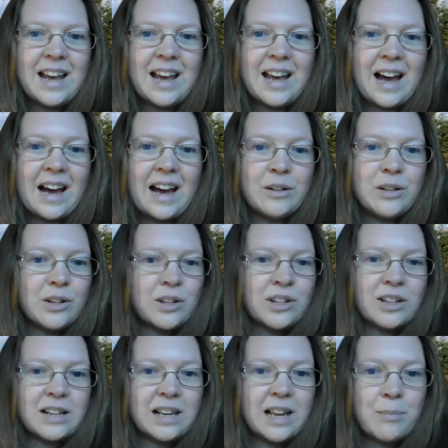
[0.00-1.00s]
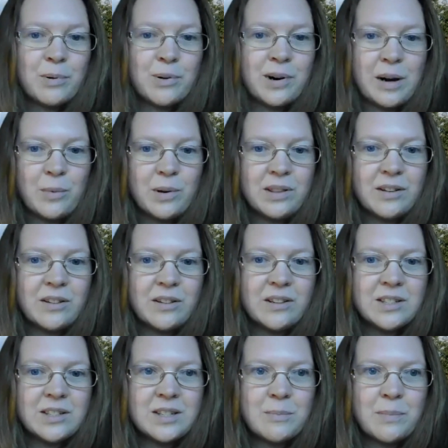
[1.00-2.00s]
how you could collaborate with
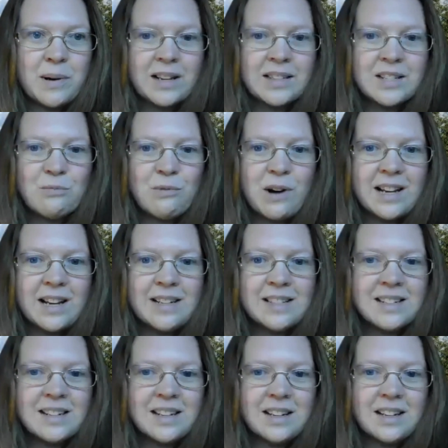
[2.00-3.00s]
others to better raise